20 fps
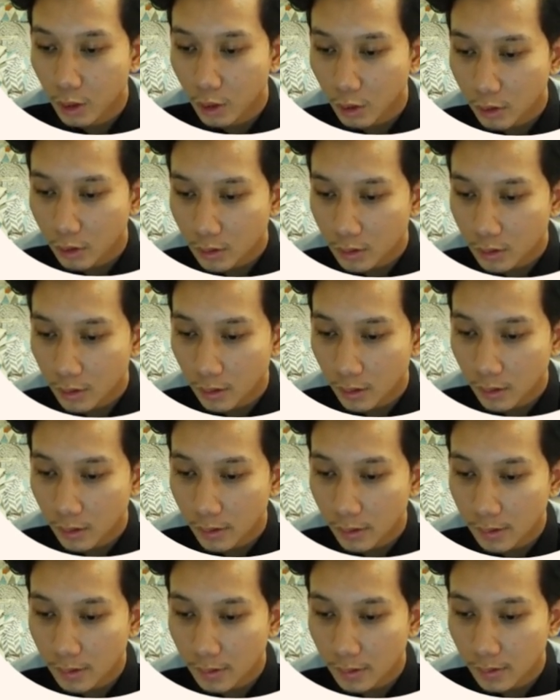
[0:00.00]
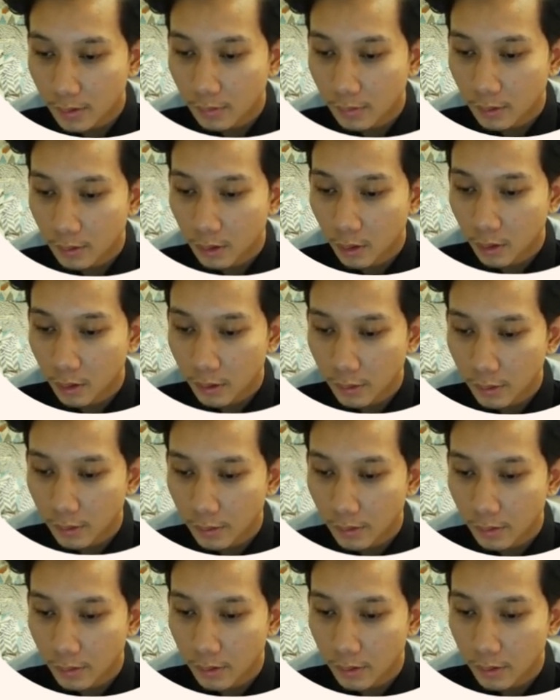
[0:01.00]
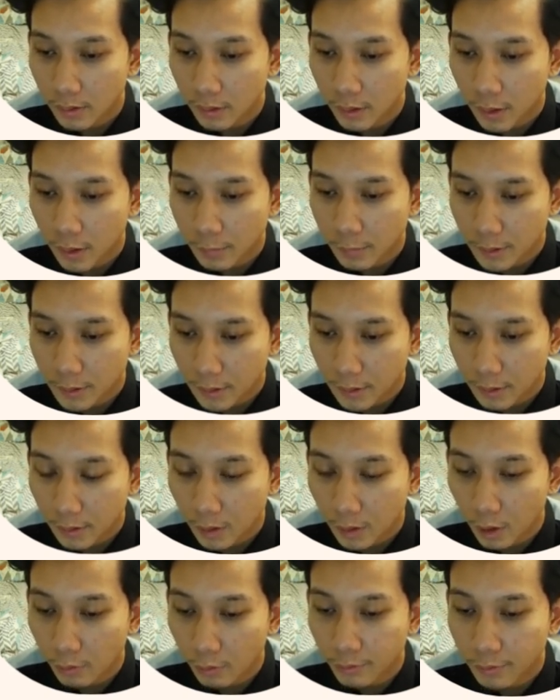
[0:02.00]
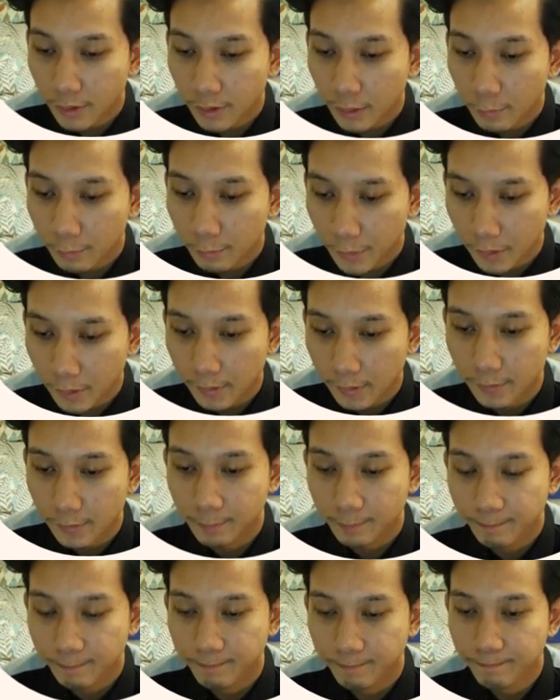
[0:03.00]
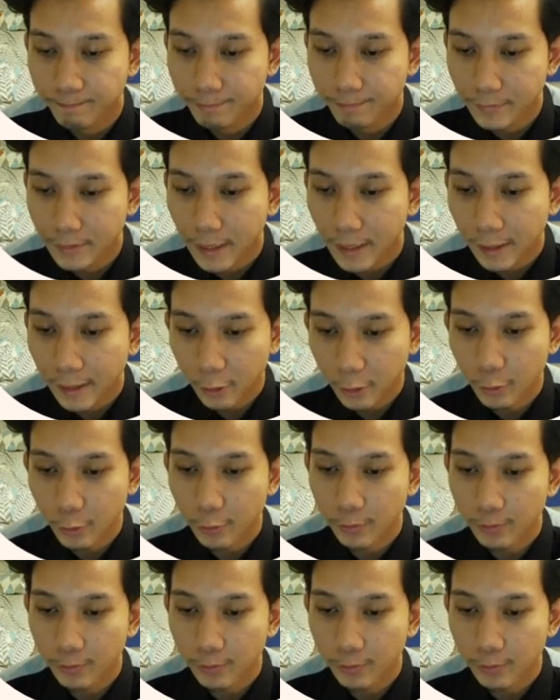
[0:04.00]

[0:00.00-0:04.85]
oscillation in the absence of damping. Thank you.